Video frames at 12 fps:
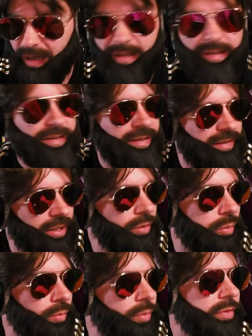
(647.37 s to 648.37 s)
the
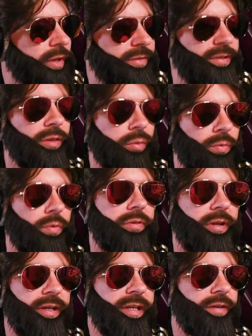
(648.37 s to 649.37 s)

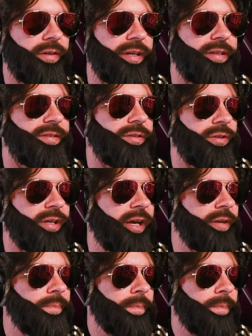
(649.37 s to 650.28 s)
truth here is, okay,